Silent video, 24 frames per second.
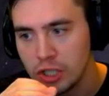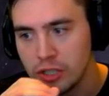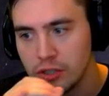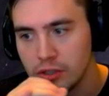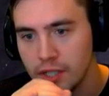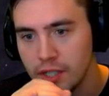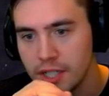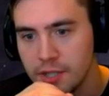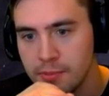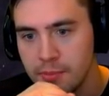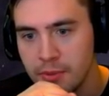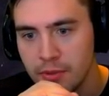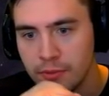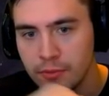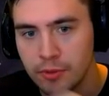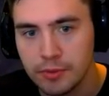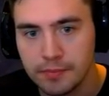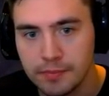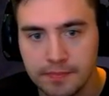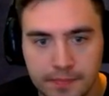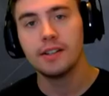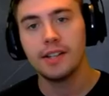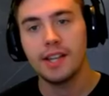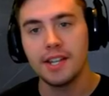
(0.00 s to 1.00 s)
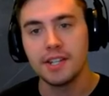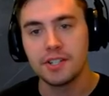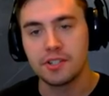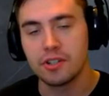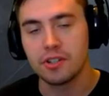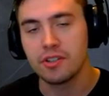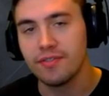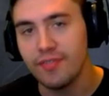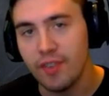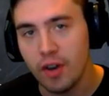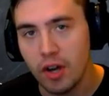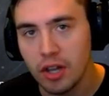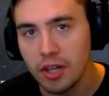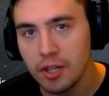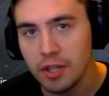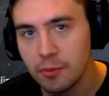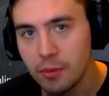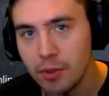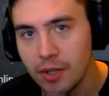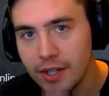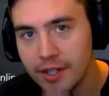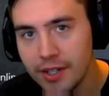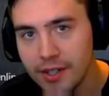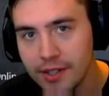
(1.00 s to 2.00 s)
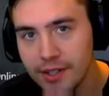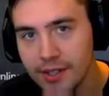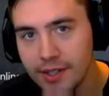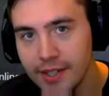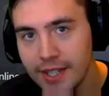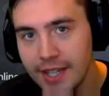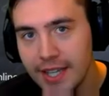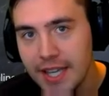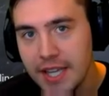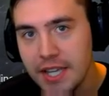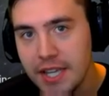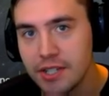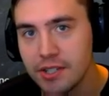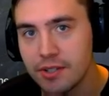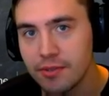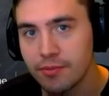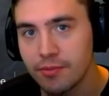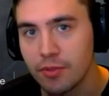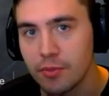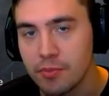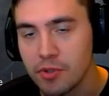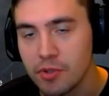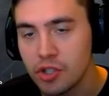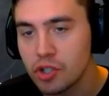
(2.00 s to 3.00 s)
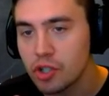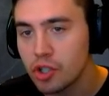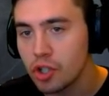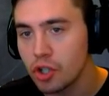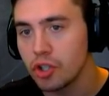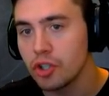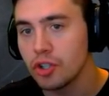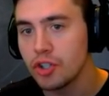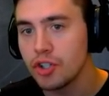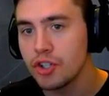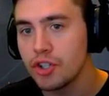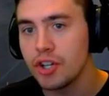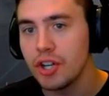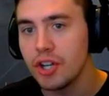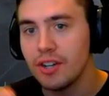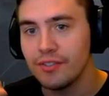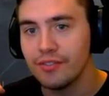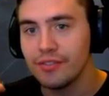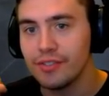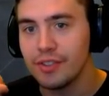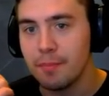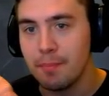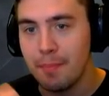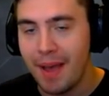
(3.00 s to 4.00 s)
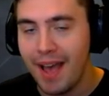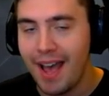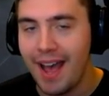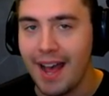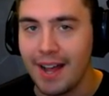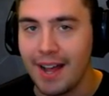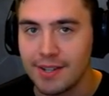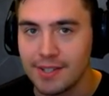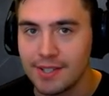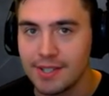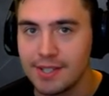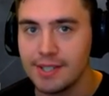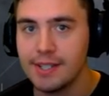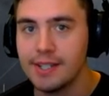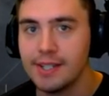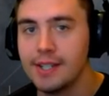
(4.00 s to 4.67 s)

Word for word: It's beautiful. Okay, so the Fallen one is from Scourge of the Past.